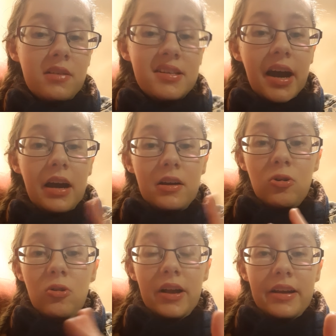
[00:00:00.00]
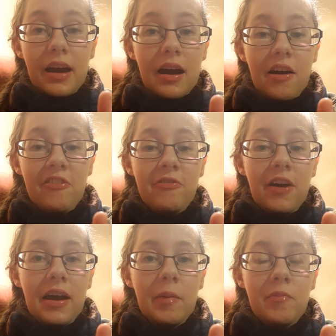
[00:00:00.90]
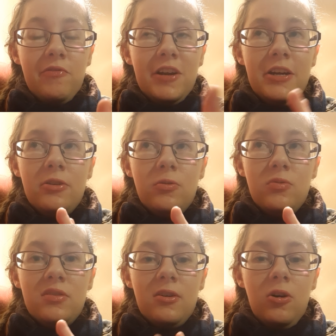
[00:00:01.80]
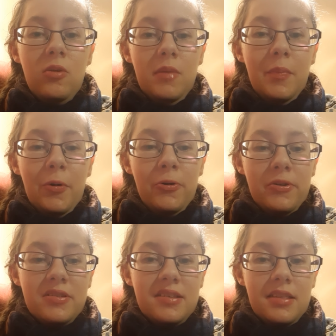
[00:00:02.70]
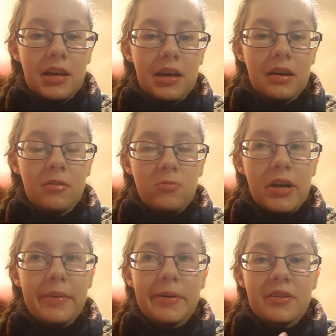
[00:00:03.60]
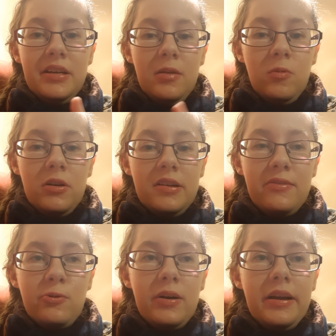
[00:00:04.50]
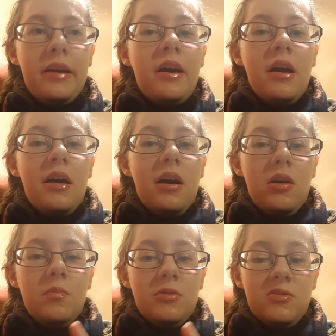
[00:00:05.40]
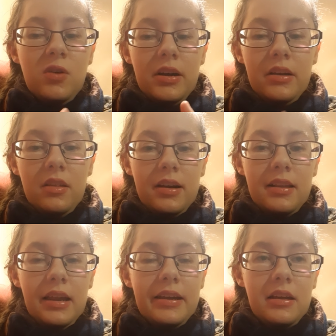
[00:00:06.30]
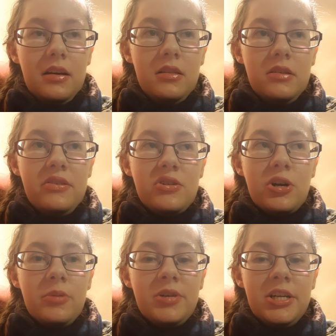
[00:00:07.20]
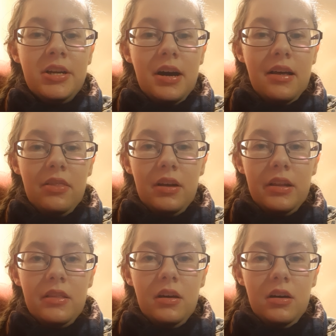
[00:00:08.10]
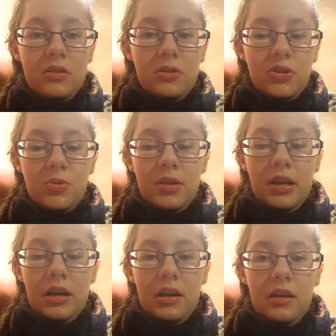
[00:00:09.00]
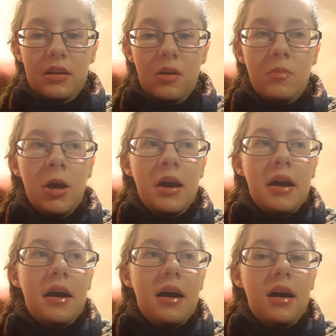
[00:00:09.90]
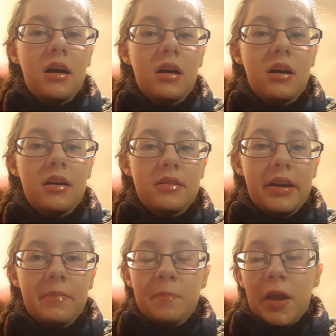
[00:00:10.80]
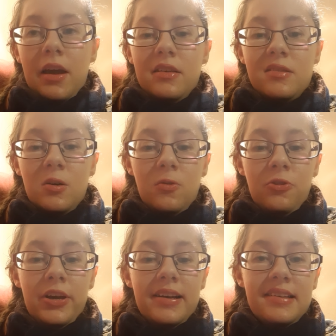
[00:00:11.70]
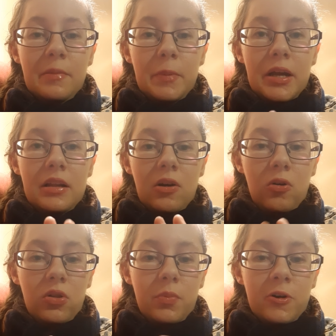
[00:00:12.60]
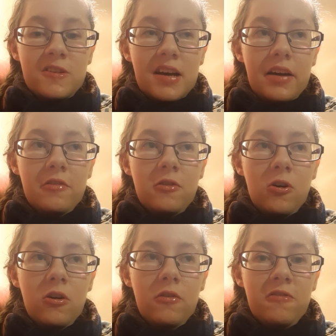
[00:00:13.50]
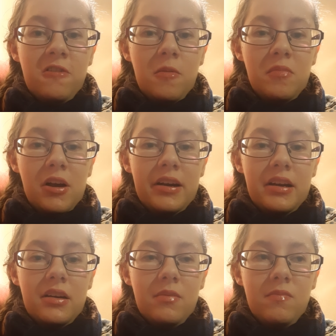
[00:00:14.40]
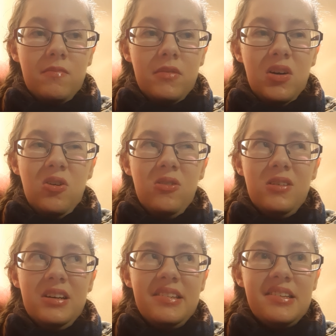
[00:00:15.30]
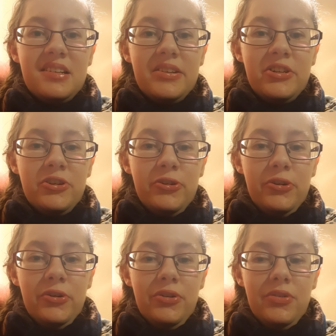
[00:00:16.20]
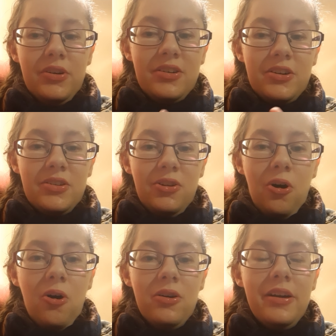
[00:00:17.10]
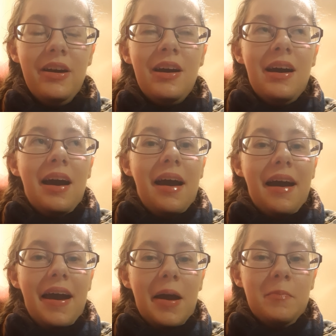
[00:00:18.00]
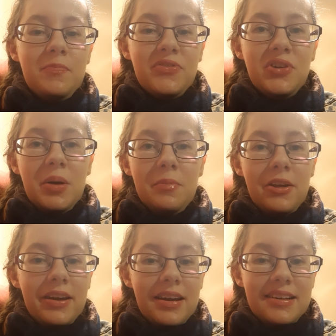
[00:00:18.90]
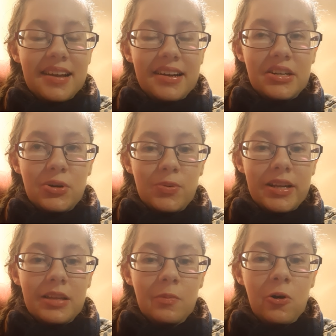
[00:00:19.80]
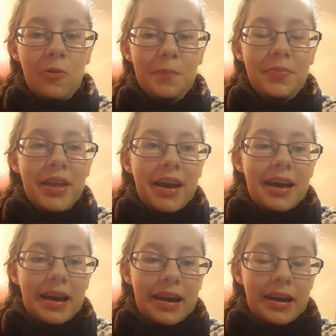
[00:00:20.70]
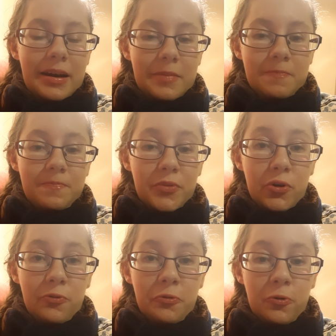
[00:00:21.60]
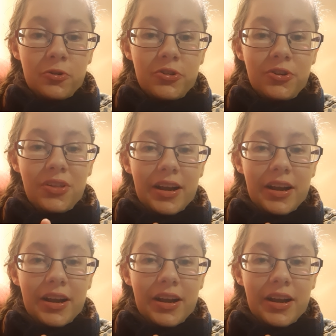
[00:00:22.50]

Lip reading: So yeah, I'm gonna like have videos on my books. The Rehabilitated one is already up, so I can like link that in the description and link the others when they come. And yeah, so these have been all the books that I've got from like August to now. So I'm like excited to read them all. Looking forward to it.